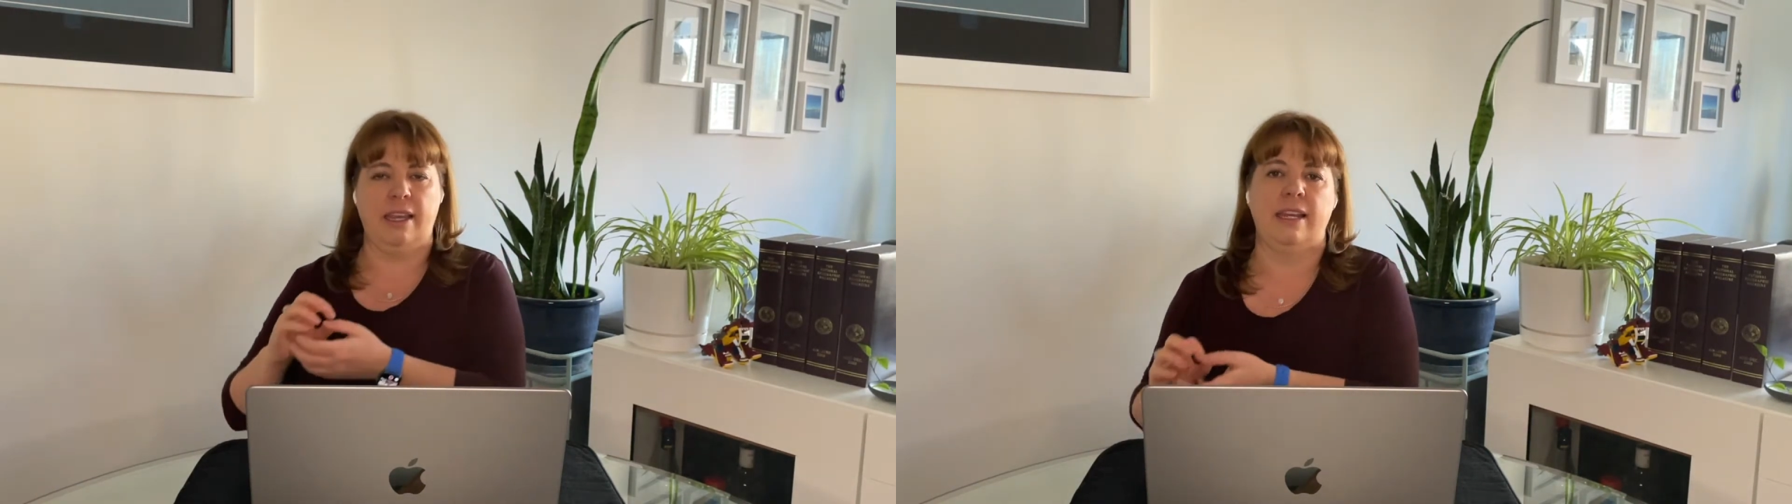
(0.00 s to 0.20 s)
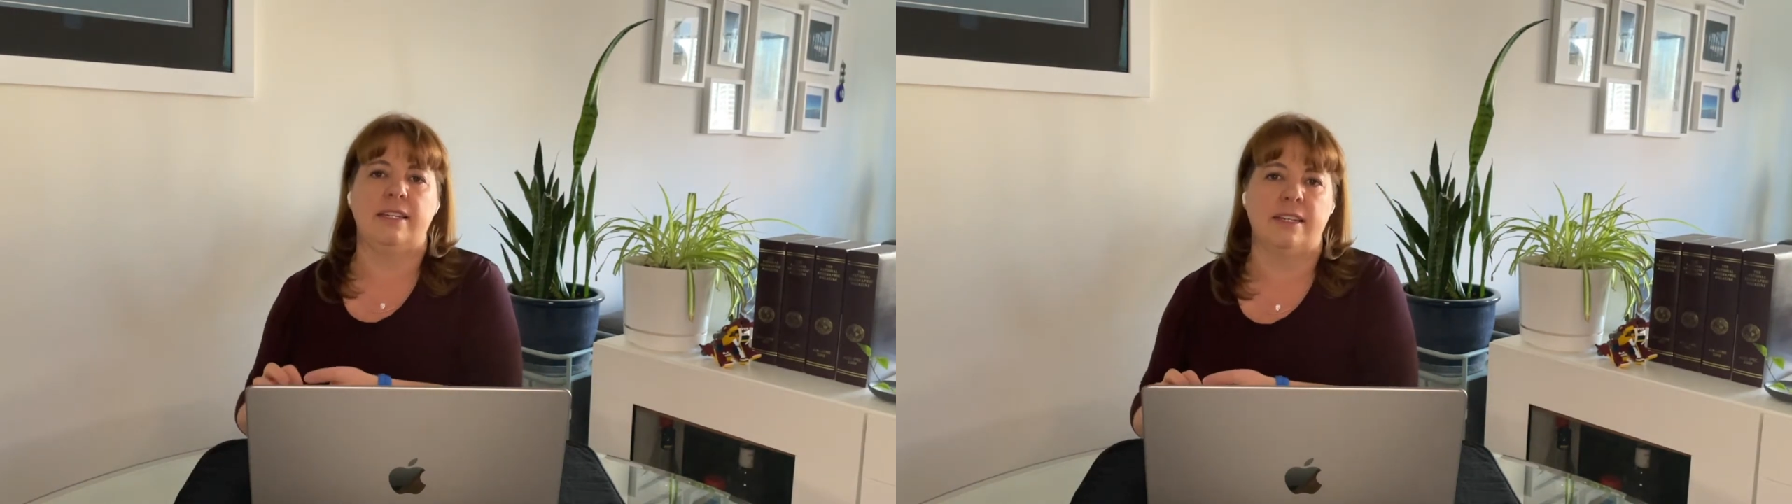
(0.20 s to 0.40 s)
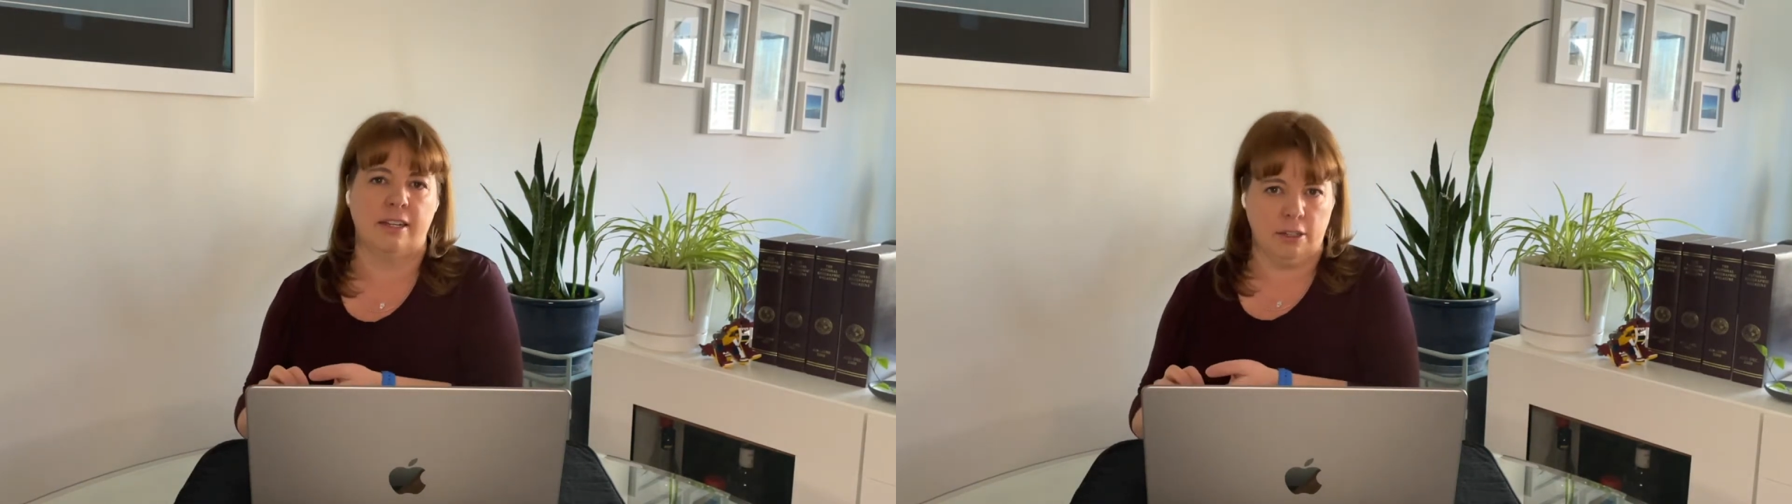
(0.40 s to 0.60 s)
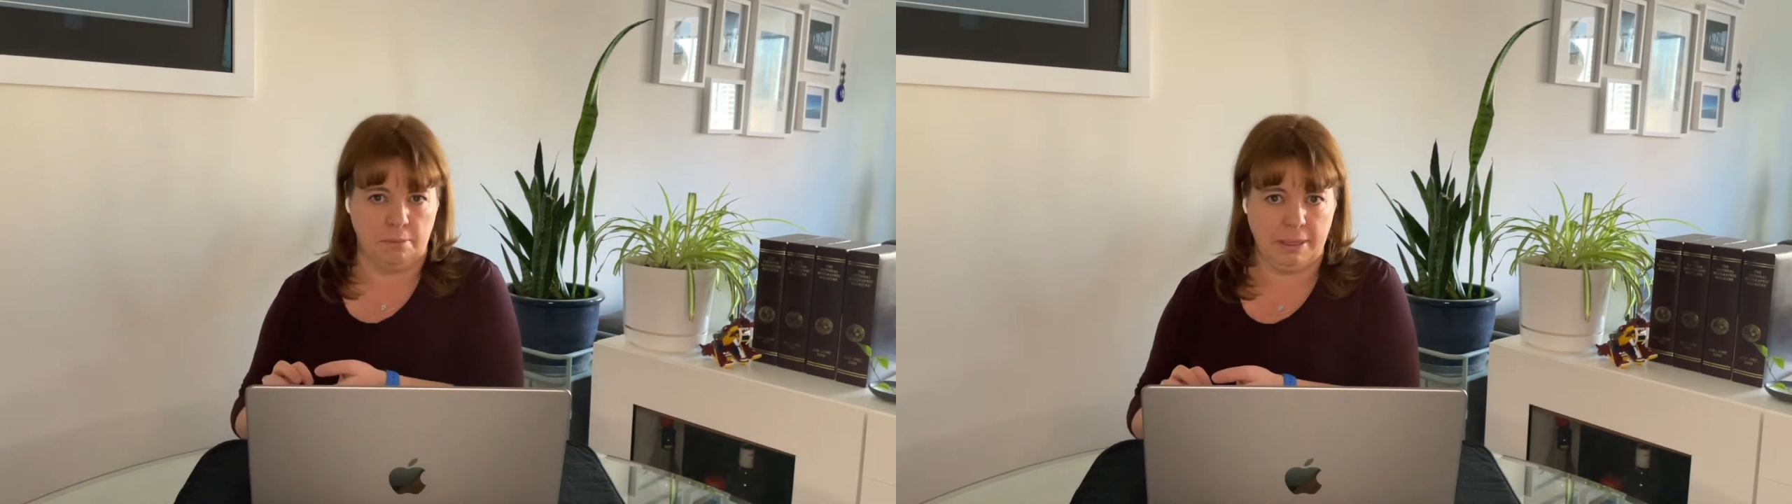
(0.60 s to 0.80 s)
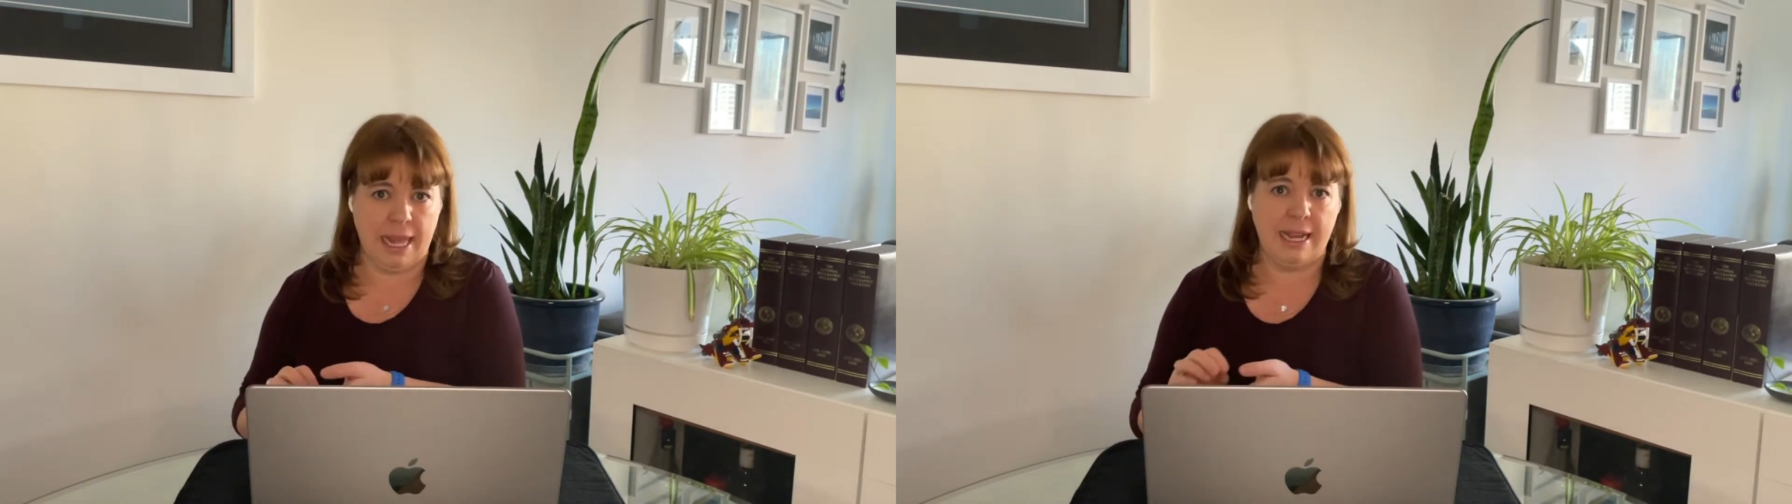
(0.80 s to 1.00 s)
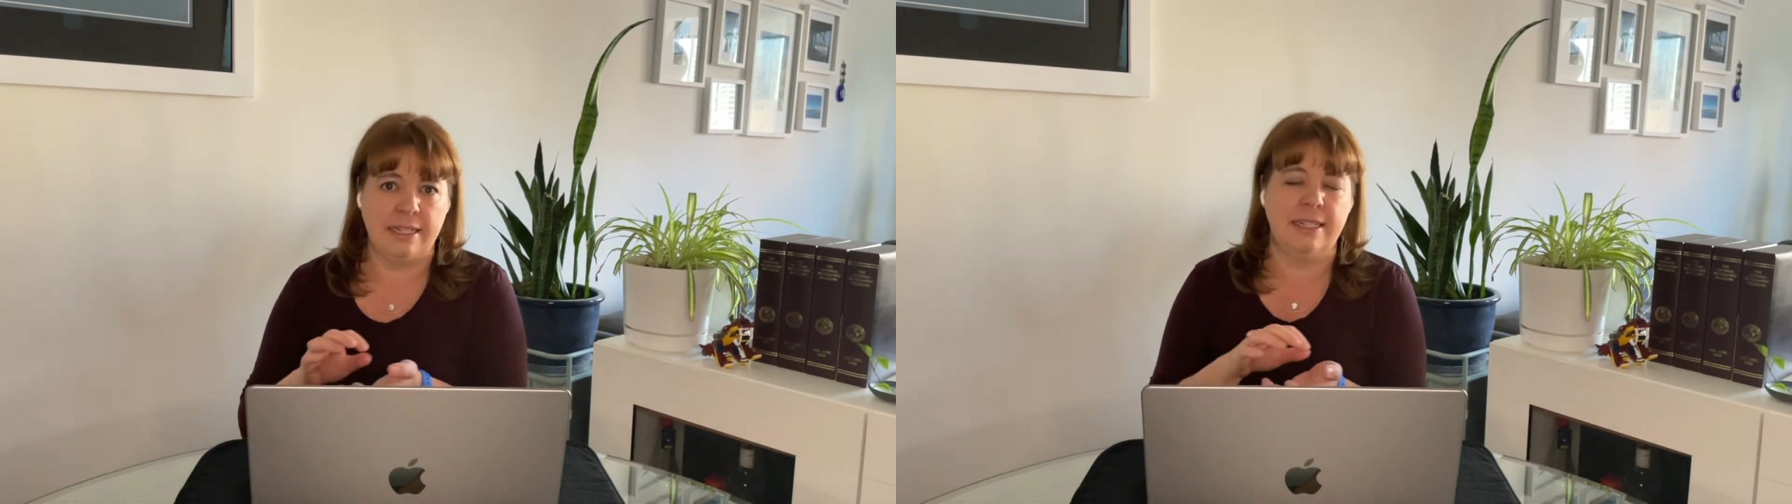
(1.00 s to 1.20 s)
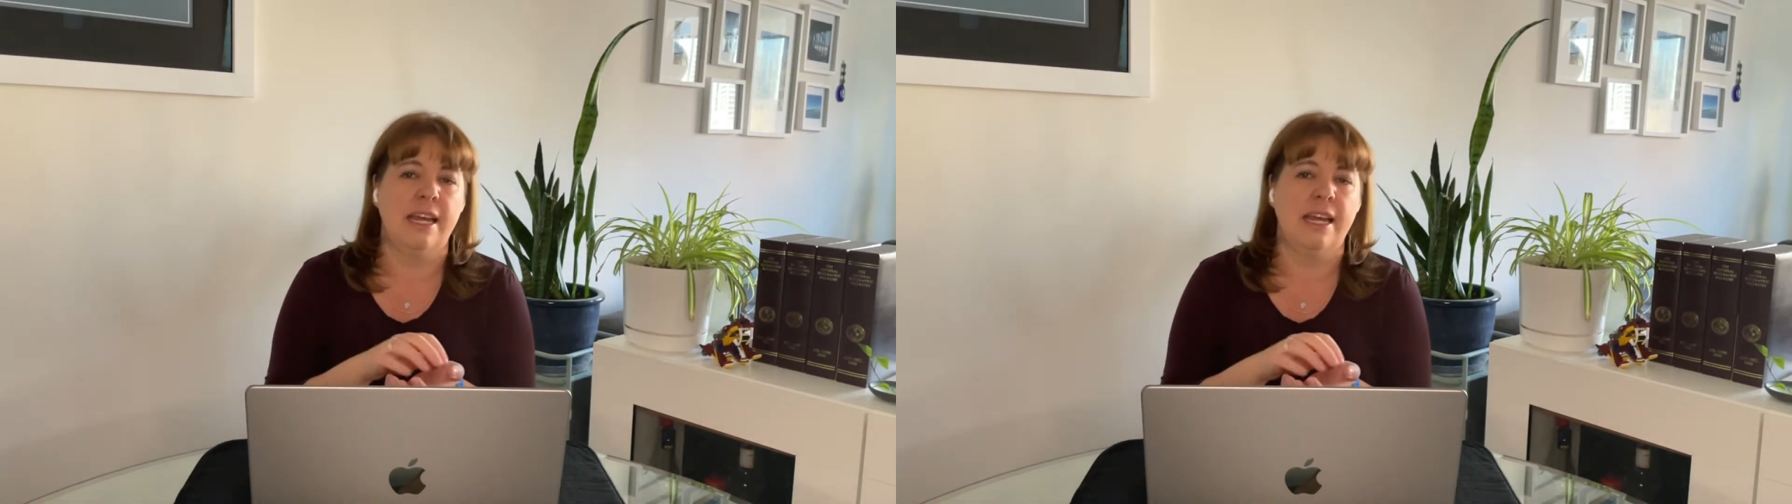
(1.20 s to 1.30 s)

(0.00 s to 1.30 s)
into complex